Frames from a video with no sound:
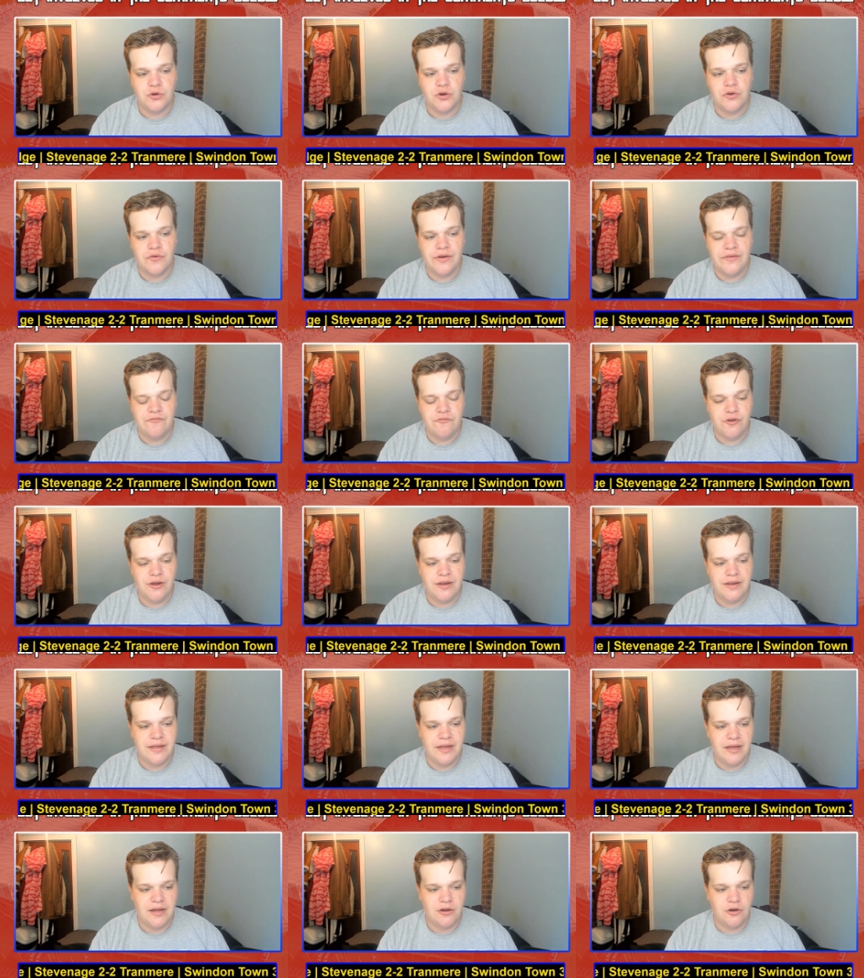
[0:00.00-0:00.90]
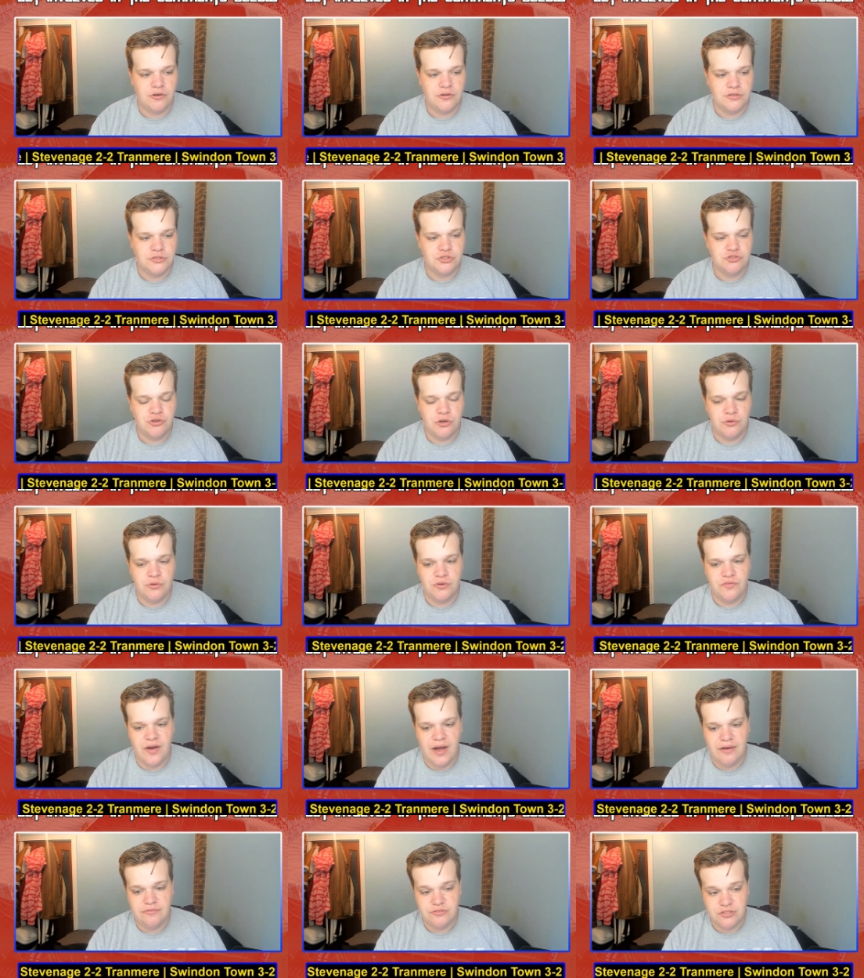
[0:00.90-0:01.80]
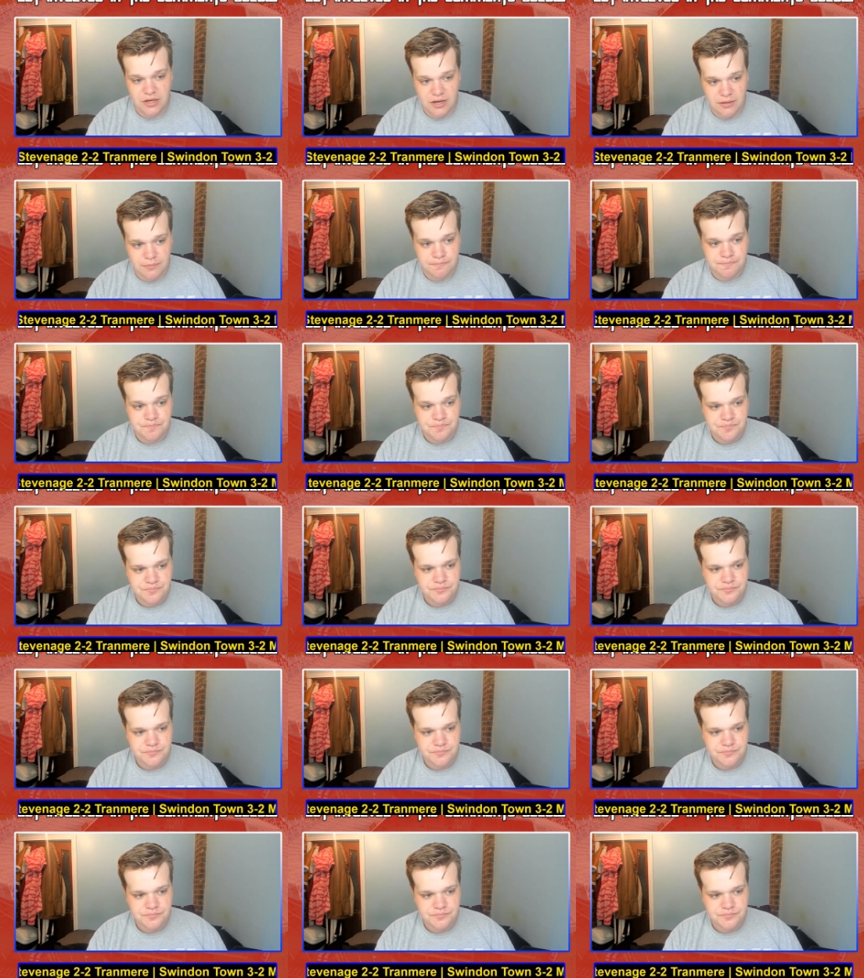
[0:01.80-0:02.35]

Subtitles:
career free kick on the stroke of half time.